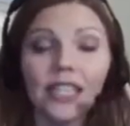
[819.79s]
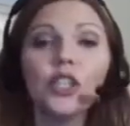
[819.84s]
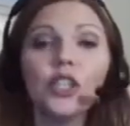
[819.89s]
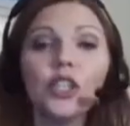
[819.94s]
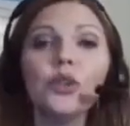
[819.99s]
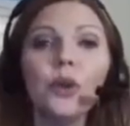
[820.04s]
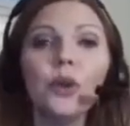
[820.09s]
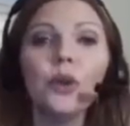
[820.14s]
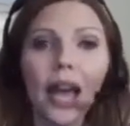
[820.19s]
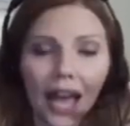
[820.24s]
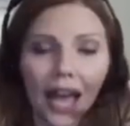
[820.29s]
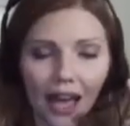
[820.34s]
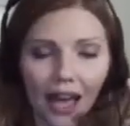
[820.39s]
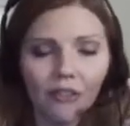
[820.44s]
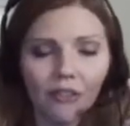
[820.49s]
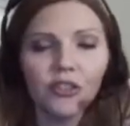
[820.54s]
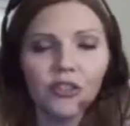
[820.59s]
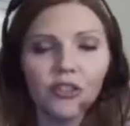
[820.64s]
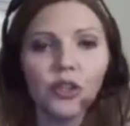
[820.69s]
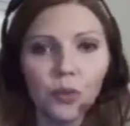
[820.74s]
You
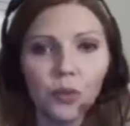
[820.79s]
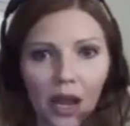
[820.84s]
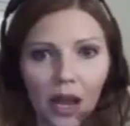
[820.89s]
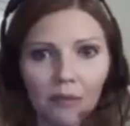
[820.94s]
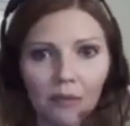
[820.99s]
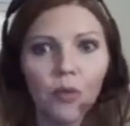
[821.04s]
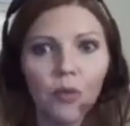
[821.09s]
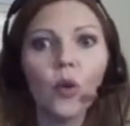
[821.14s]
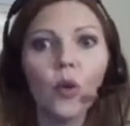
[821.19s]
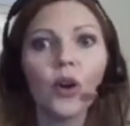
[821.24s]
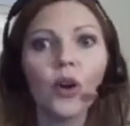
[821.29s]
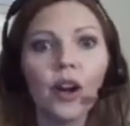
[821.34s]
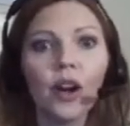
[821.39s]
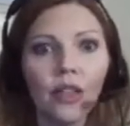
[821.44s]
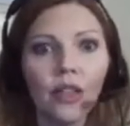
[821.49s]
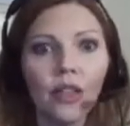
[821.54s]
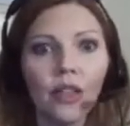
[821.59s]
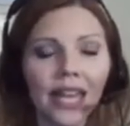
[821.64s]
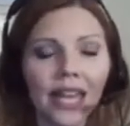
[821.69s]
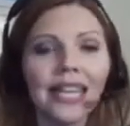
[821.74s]
have to write more
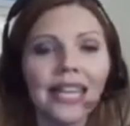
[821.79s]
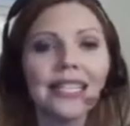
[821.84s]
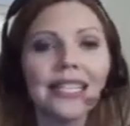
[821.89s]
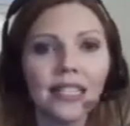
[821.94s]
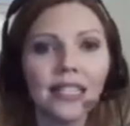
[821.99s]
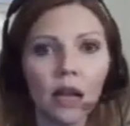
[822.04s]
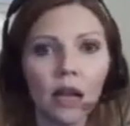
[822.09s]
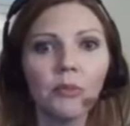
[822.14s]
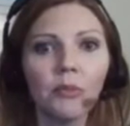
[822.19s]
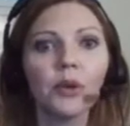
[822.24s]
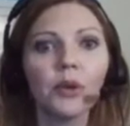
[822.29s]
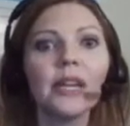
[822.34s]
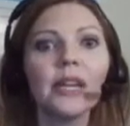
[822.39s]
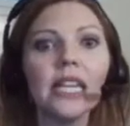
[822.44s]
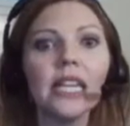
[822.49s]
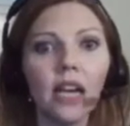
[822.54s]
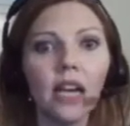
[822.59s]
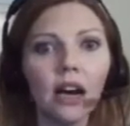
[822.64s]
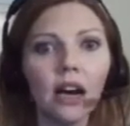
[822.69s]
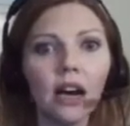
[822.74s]
than a
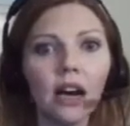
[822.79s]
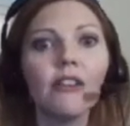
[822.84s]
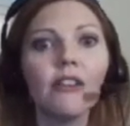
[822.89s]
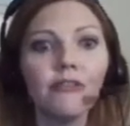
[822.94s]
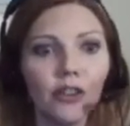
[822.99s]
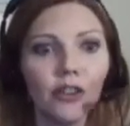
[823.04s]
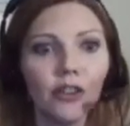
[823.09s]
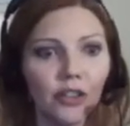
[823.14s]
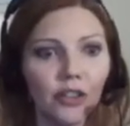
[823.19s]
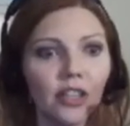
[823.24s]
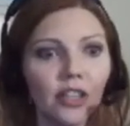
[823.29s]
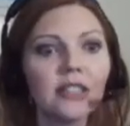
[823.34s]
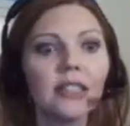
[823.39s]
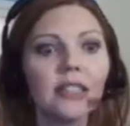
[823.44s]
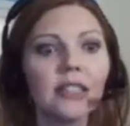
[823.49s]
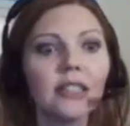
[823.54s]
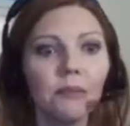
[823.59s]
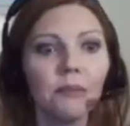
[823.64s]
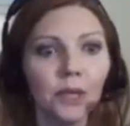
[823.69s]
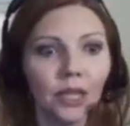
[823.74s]
summary of the
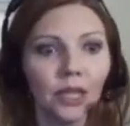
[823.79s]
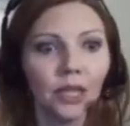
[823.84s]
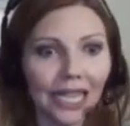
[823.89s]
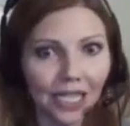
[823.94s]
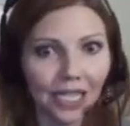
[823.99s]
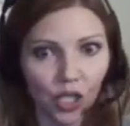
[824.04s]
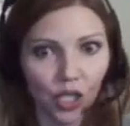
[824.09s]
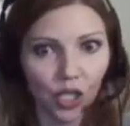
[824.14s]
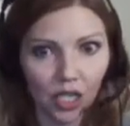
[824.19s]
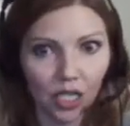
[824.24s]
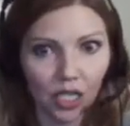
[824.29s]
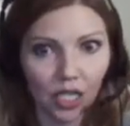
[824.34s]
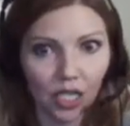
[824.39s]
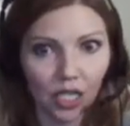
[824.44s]
simulation.